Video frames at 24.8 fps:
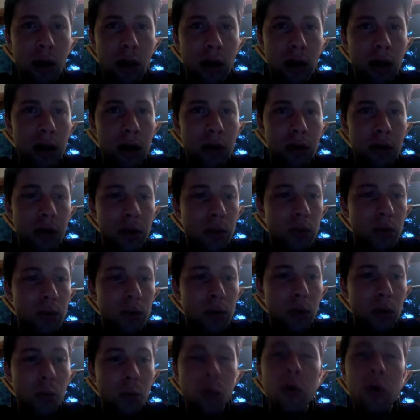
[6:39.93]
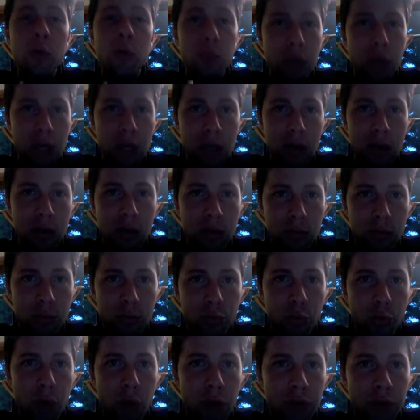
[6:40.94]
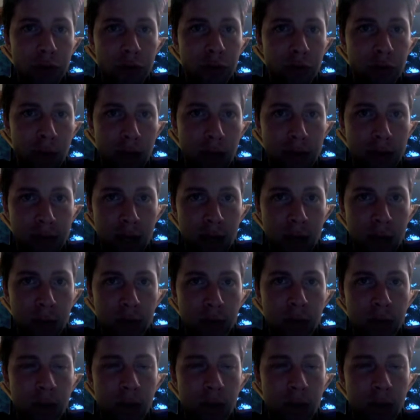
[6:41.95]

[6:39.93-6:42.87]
later than 1 week prior to your roundtable.